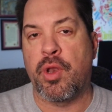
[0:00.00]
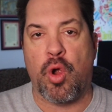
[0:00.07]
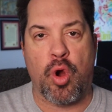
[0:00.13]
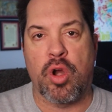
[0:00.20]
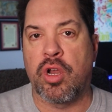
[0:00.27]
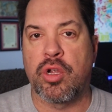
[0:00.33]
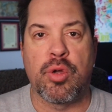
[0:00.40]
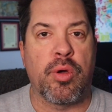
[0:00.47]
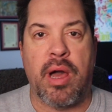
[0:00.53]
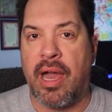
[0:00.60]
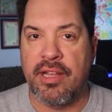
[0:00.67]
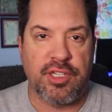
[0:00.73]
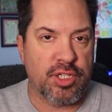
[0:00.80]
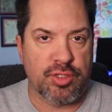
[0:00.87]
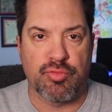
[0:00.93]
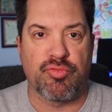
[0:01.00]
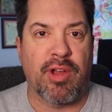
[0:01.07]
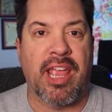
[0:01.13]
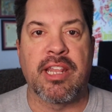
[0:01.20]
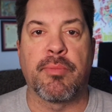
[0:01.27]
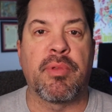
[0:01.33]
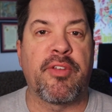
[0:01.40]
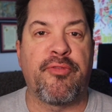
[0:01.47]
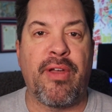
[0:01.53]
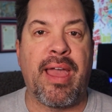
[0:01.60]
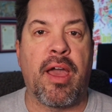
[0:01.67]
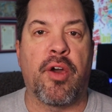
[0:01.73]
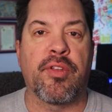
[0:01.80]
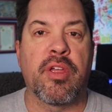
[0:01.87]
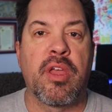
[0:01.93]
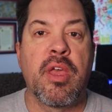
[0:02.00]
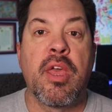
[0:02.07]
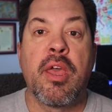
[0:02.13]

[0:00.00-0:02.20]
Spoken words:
an article I just randomly found.